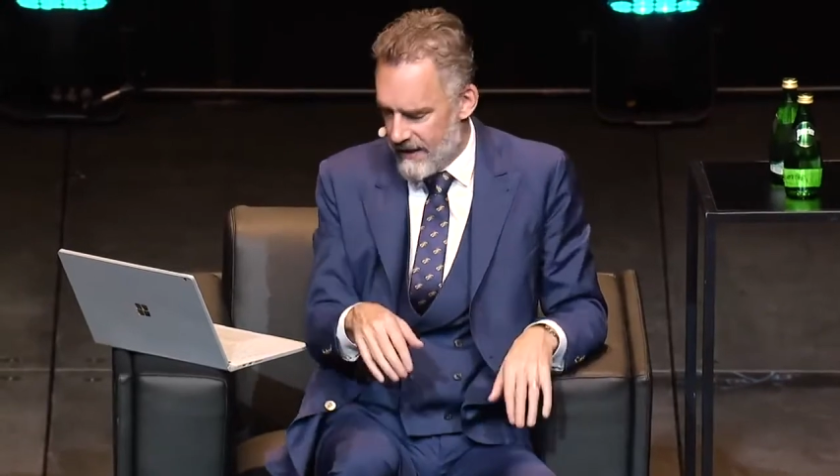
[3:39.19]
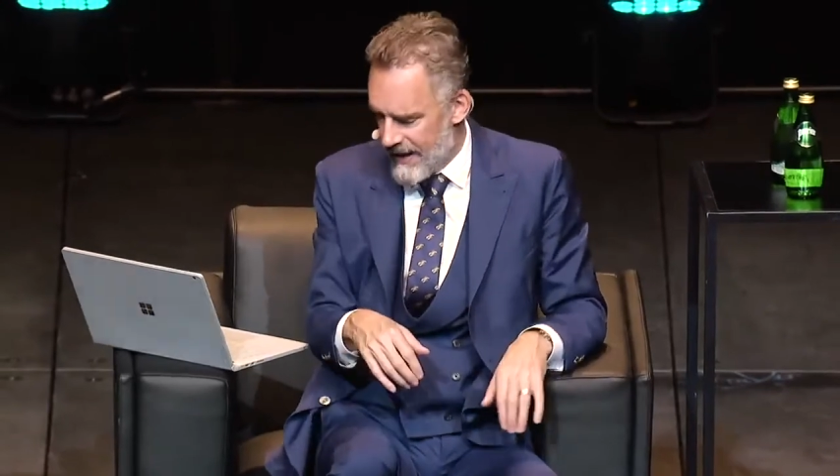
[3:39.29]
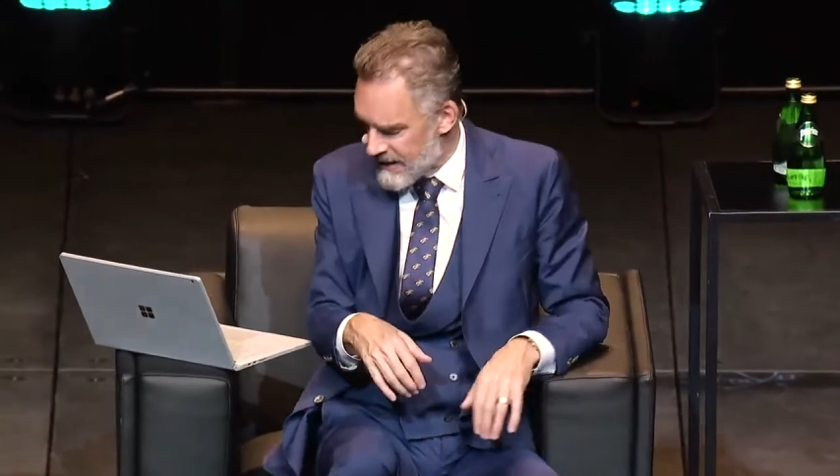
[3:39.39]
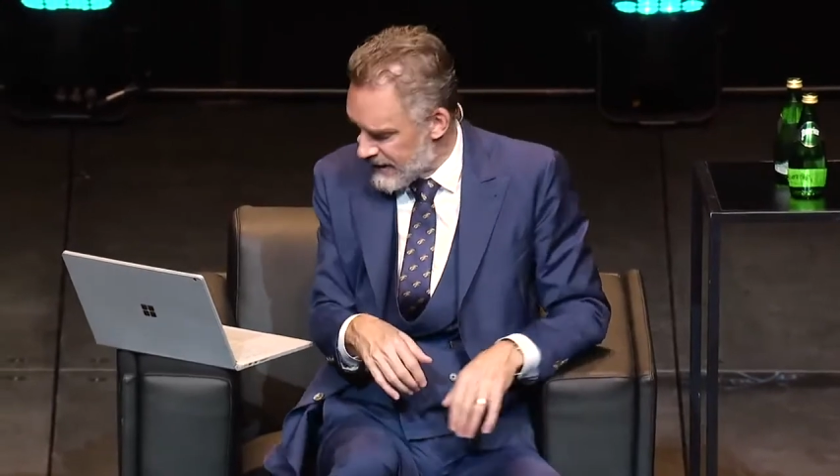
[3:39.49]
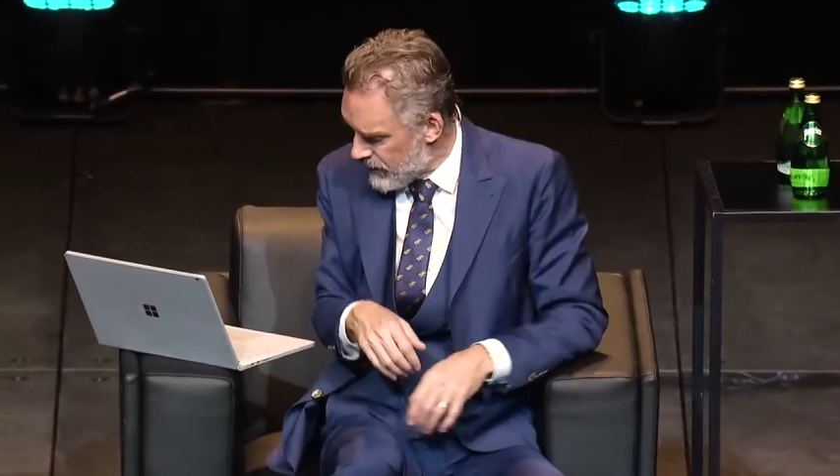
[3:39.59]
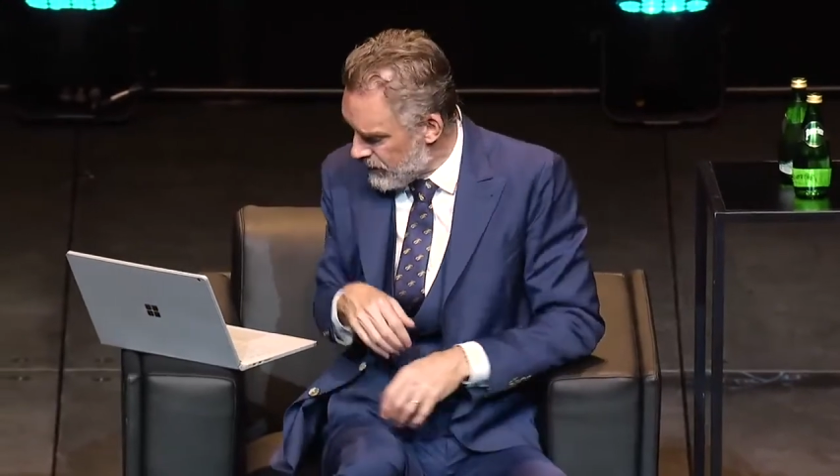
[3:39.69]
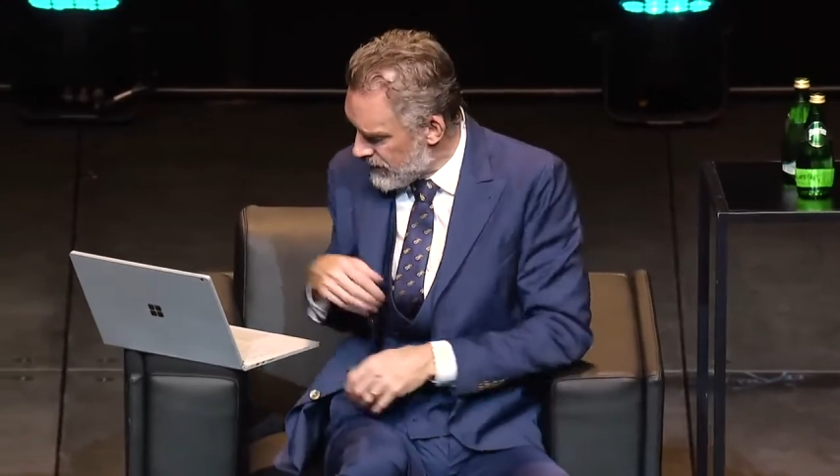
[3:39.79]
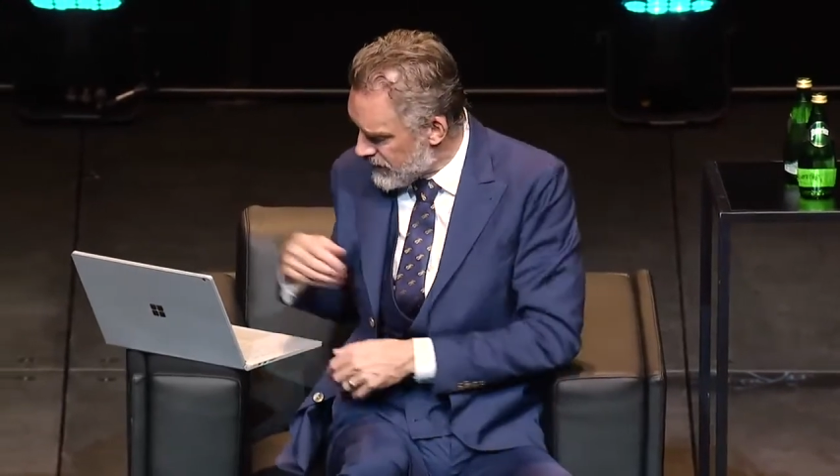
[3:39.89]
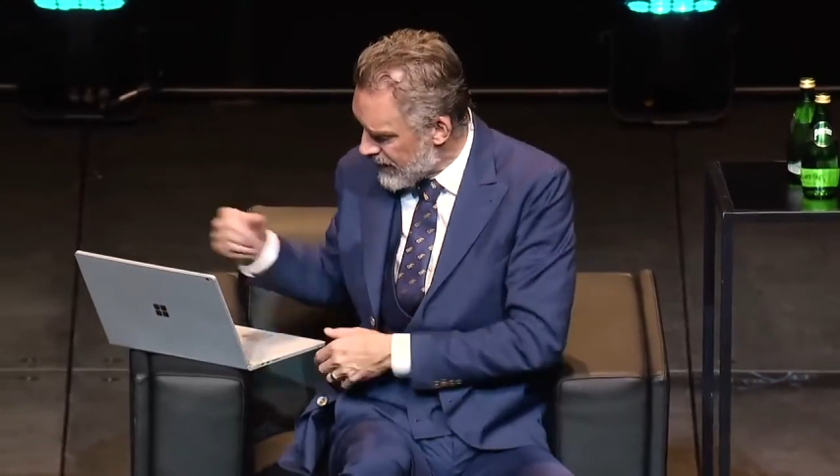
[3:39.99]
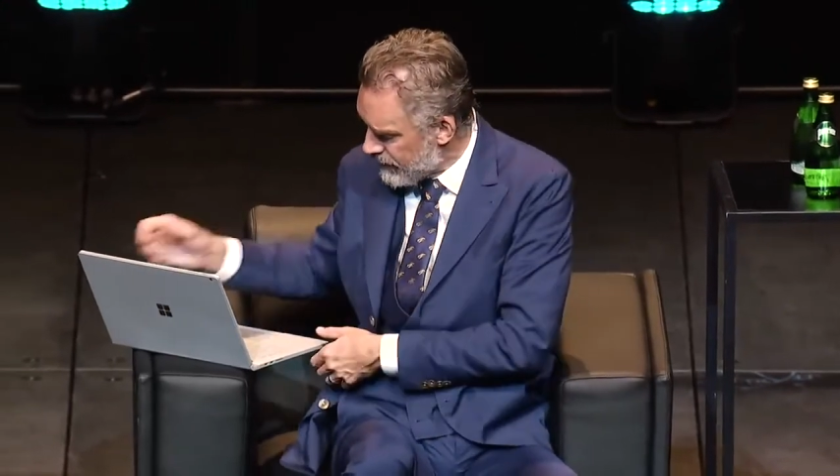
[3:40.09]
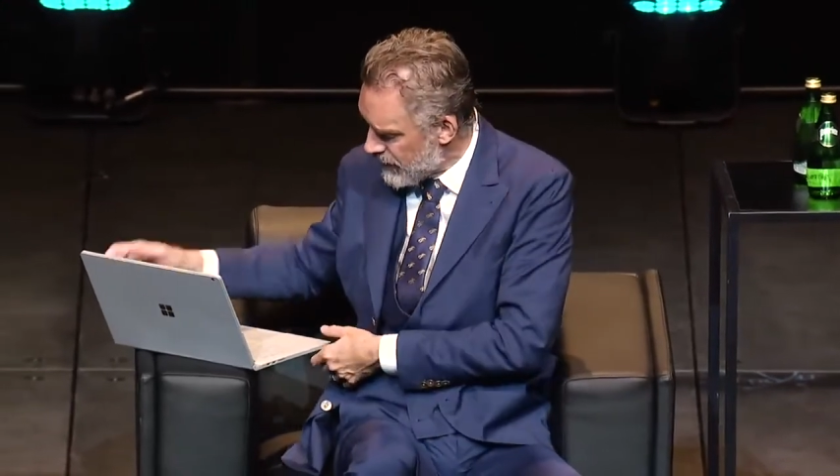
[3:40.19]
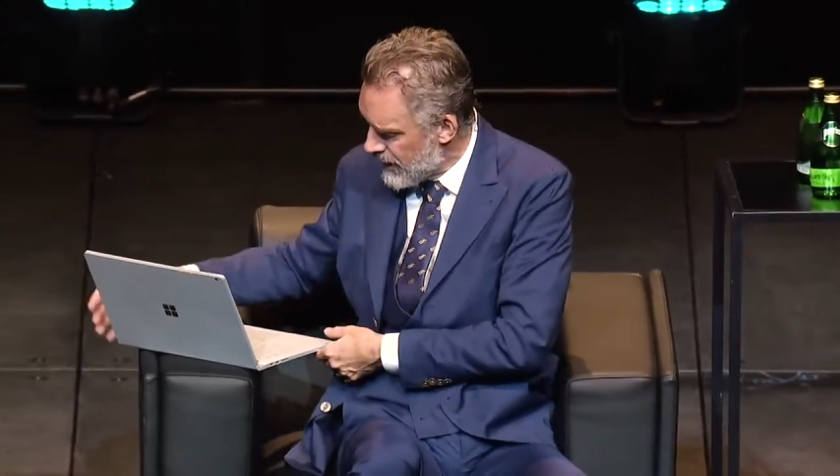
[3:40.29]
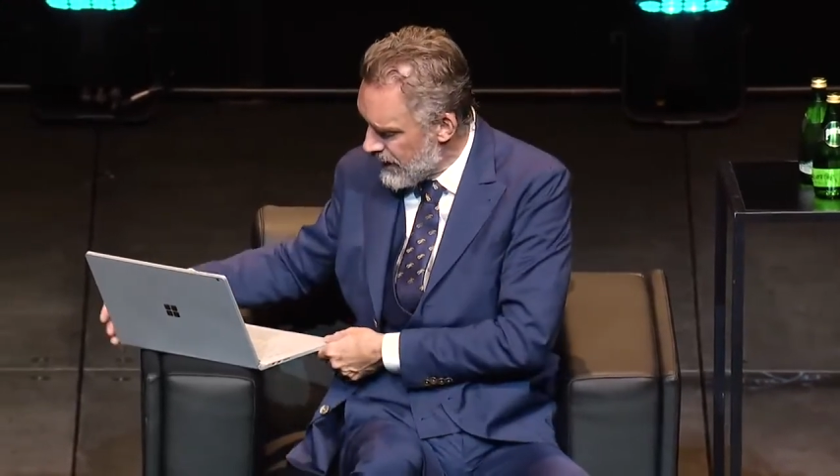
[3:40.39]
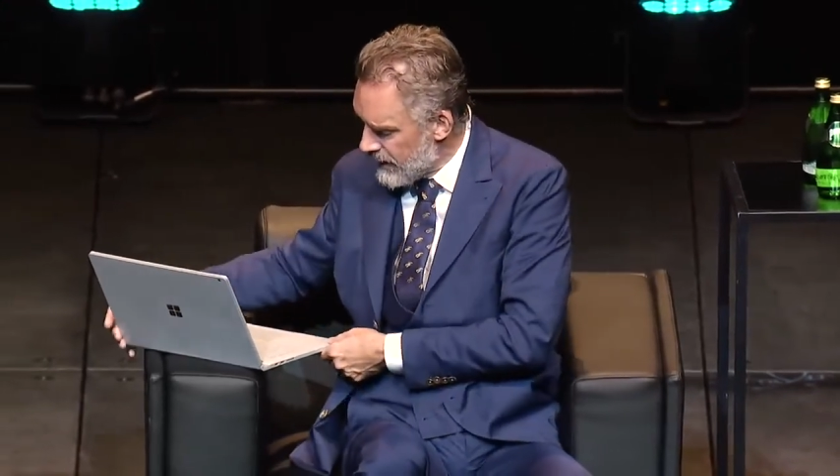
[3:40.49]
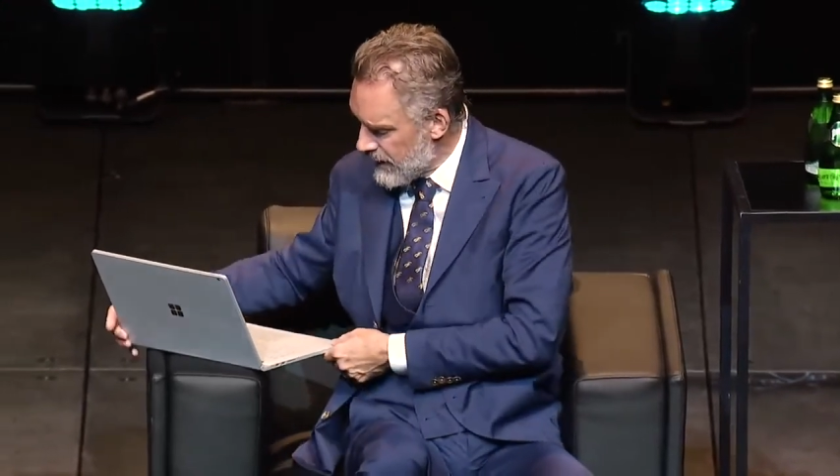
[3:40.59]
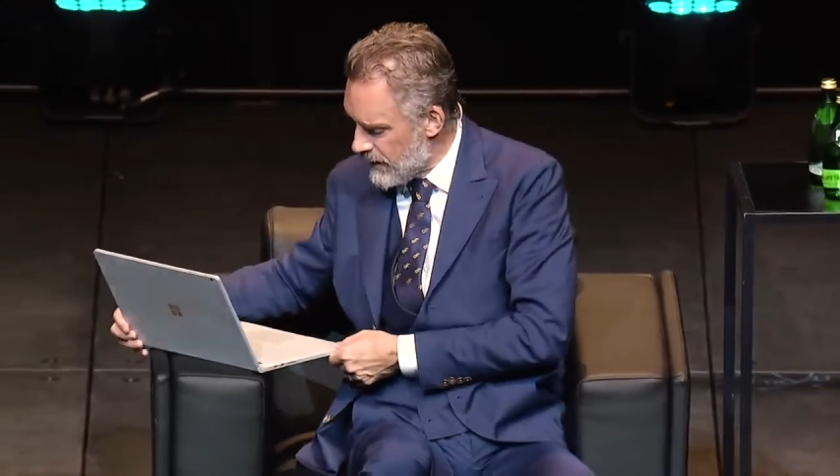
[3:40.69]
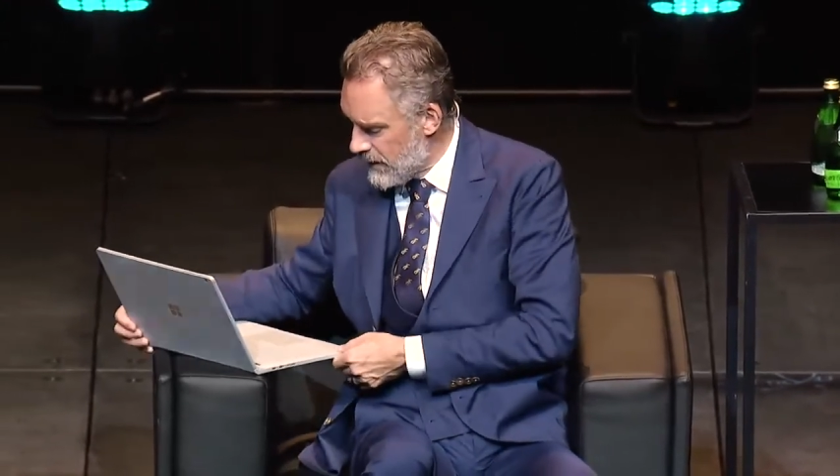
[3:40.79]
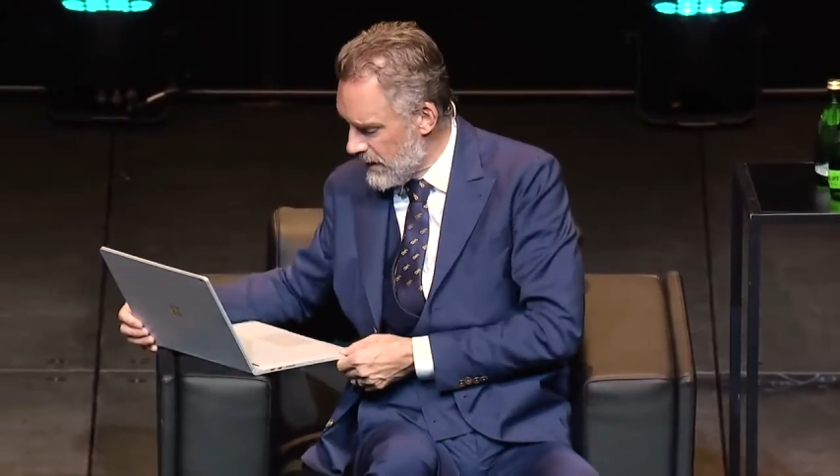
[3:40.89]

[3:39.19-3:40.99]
And that's how you discover that,